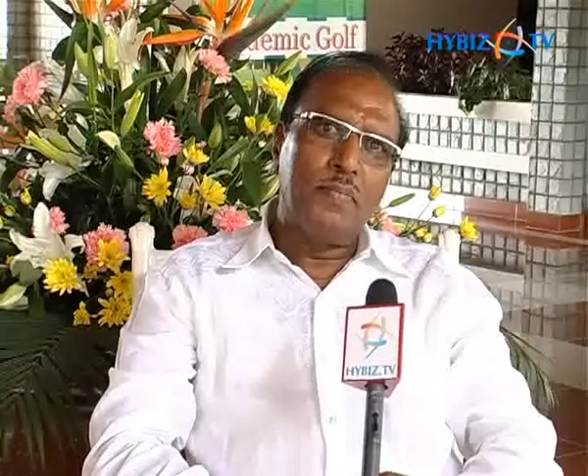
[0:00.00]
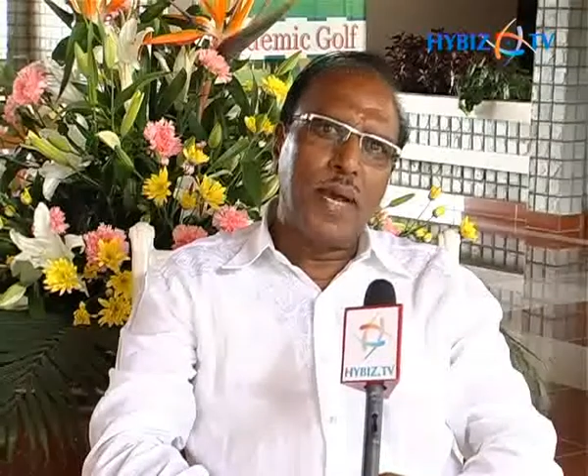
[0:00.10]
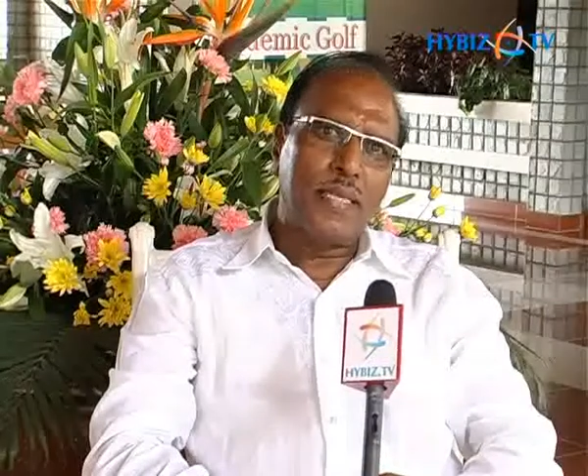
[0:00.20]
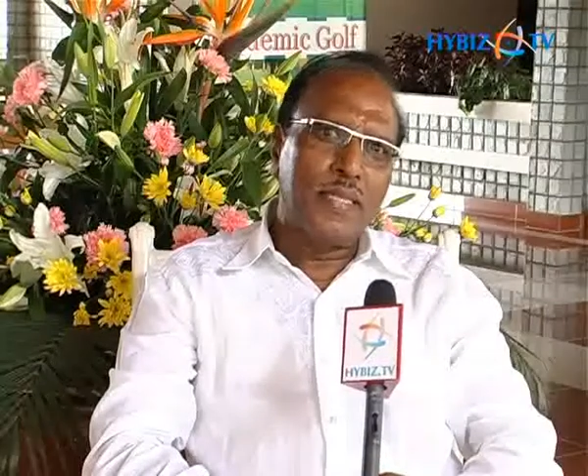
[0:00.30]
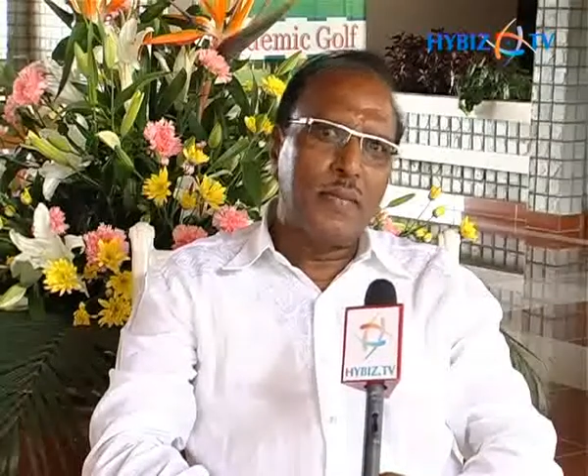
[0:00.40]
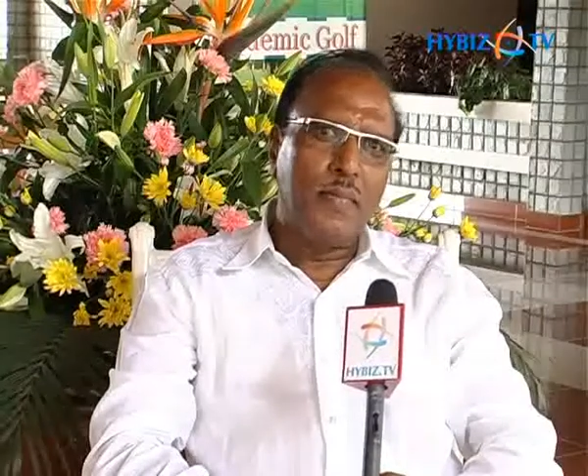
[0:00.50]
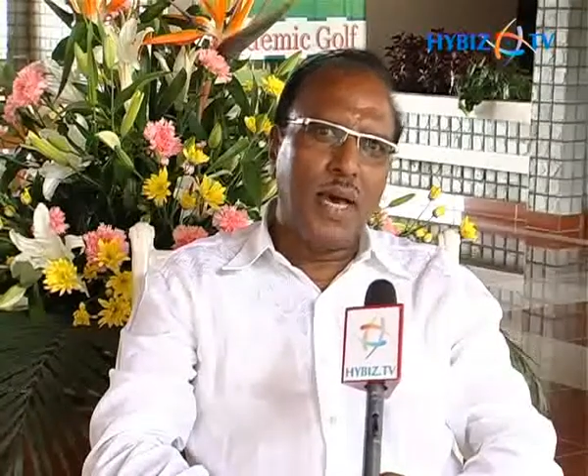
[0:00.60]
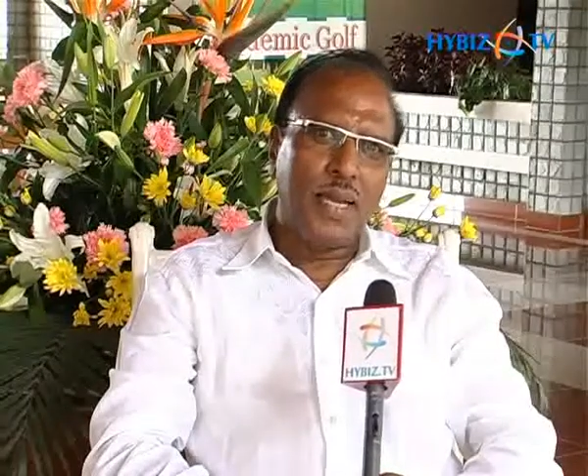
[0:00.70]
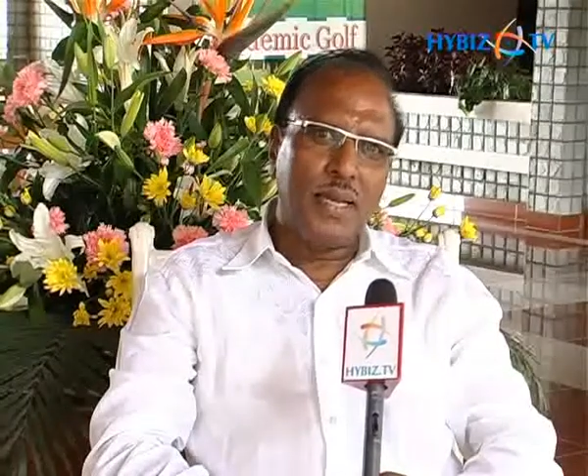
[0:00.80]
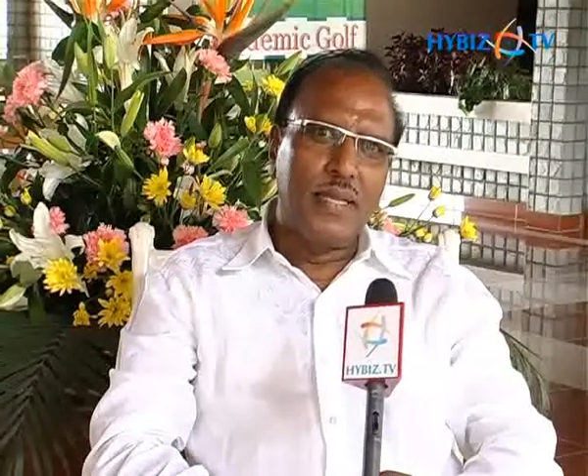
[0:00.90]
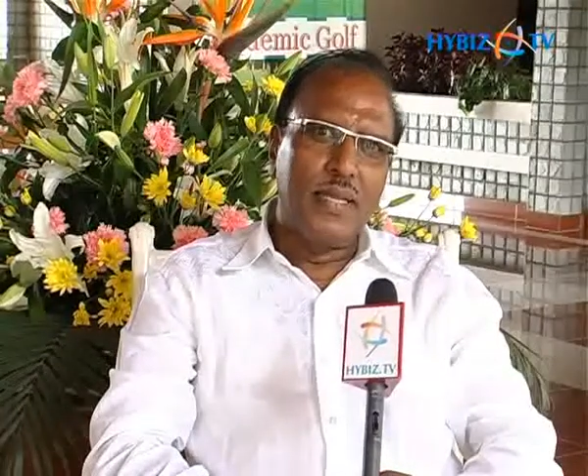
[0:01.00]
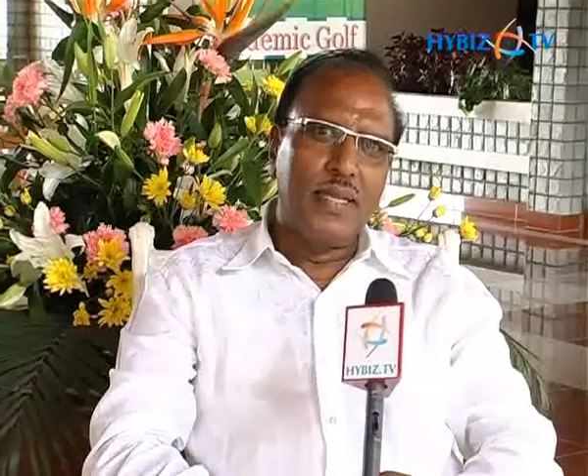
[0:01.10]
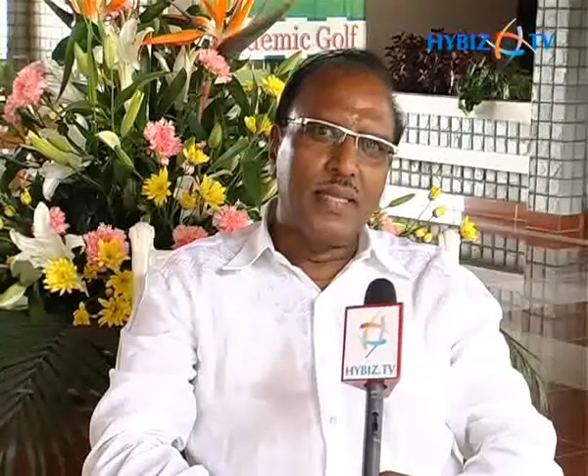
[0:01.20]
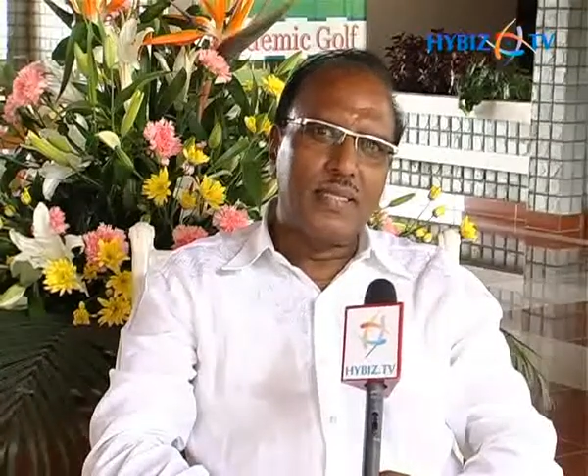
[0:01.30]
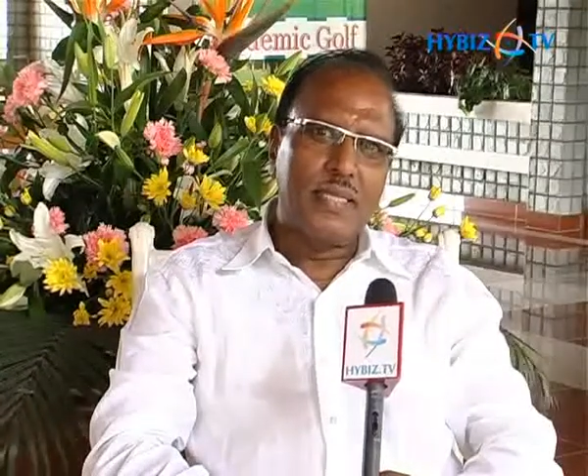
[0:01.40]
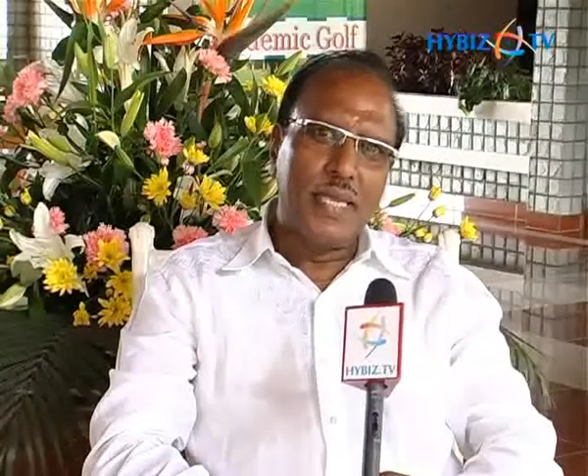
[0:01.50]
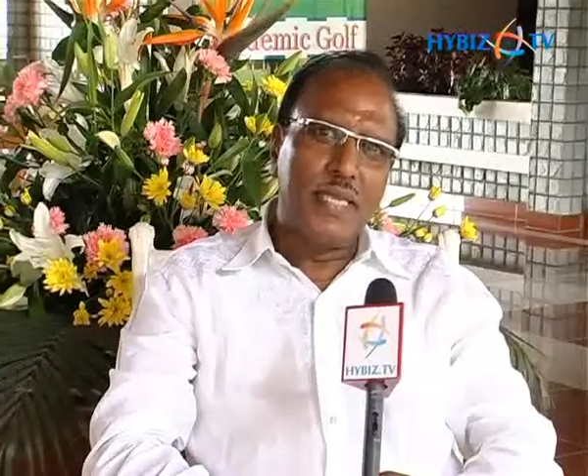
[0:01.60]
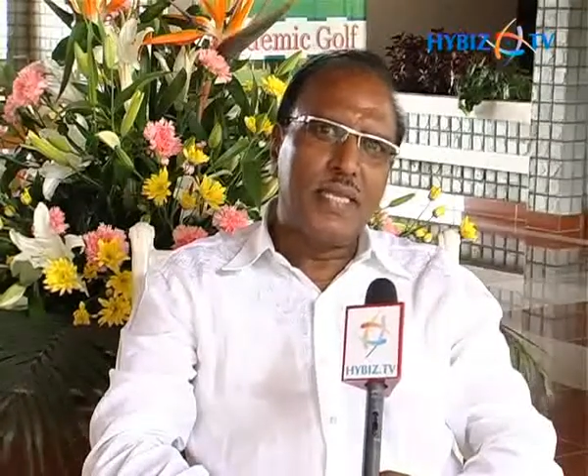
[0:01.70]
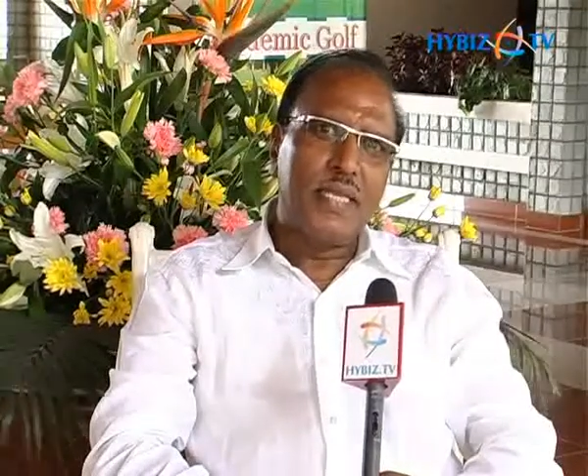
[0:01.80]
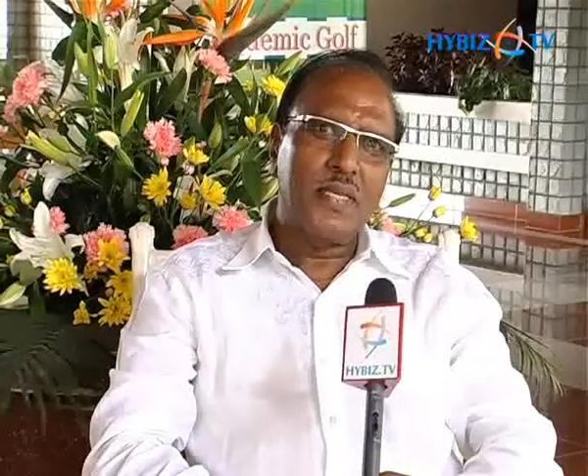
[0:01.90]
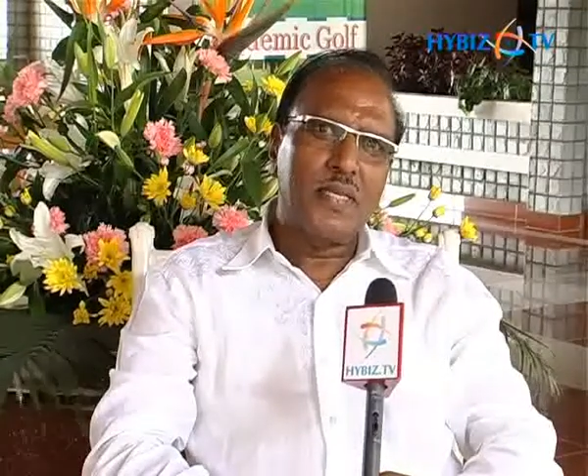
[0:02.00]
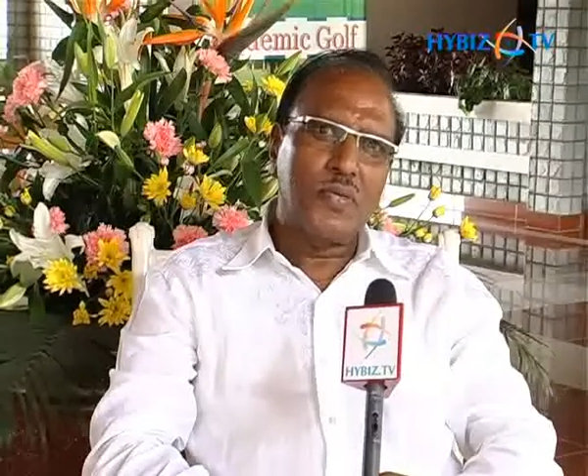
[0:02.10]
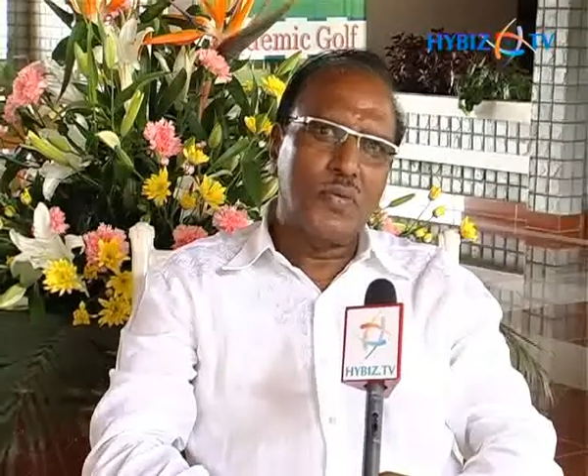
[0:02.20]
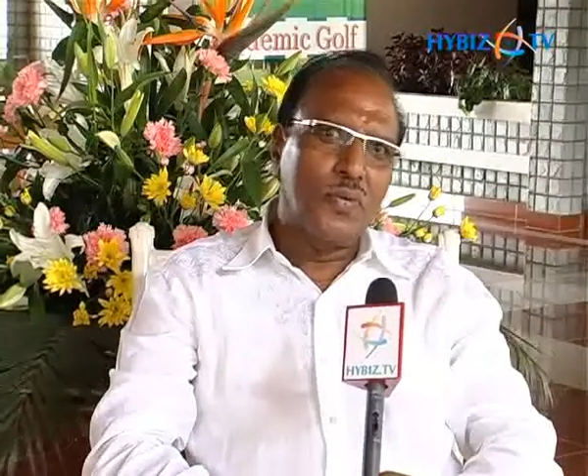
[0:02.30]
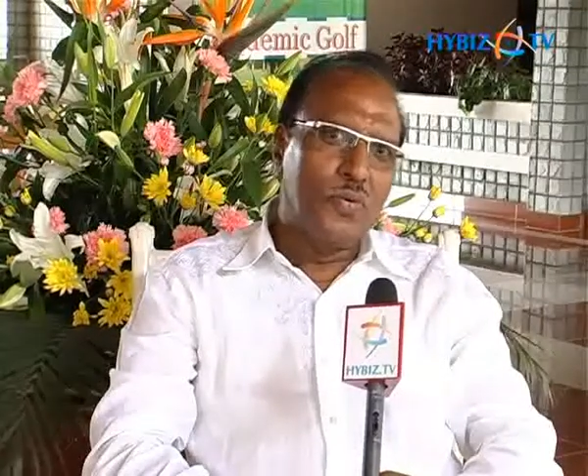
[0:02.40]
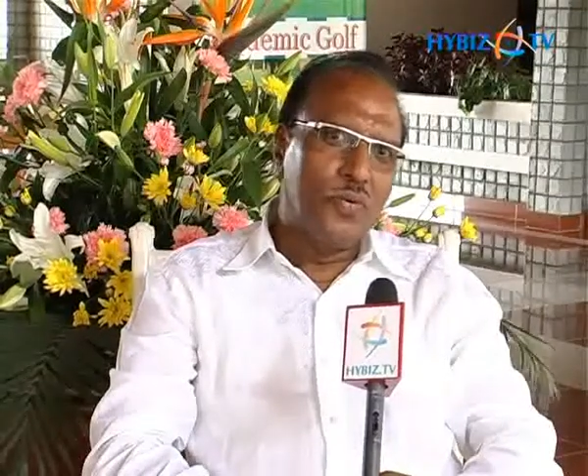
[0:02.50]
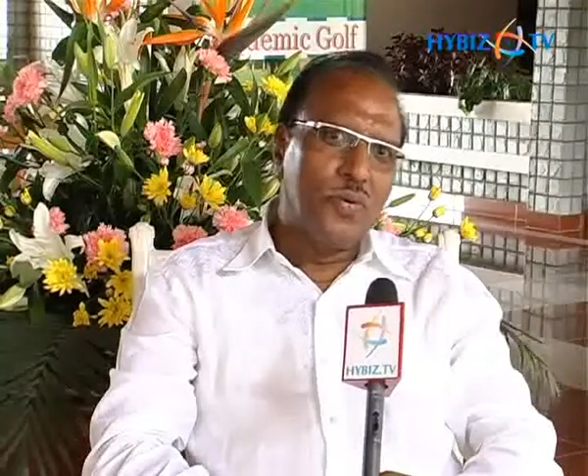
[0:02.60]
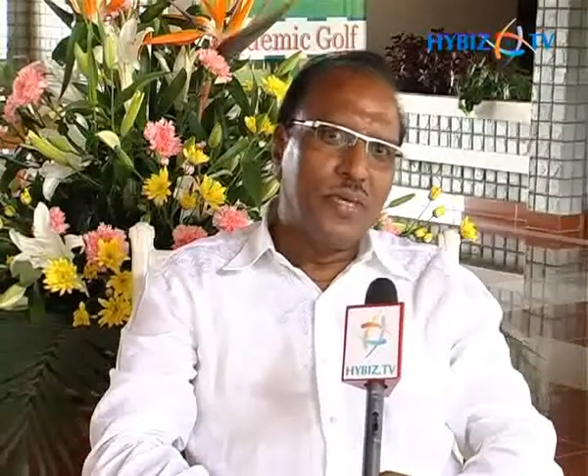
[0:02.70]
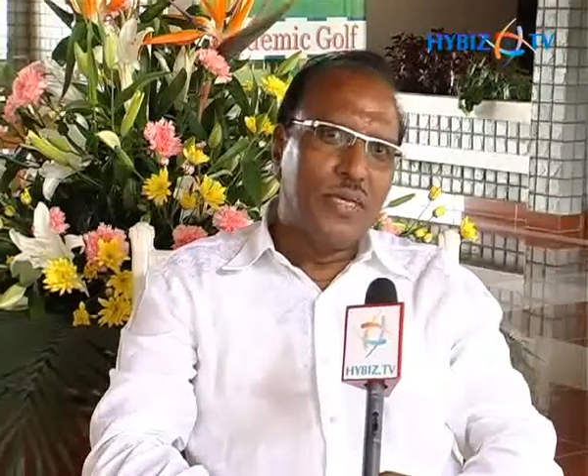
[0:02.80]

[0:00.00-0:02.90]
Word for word: bhakti marg, changing to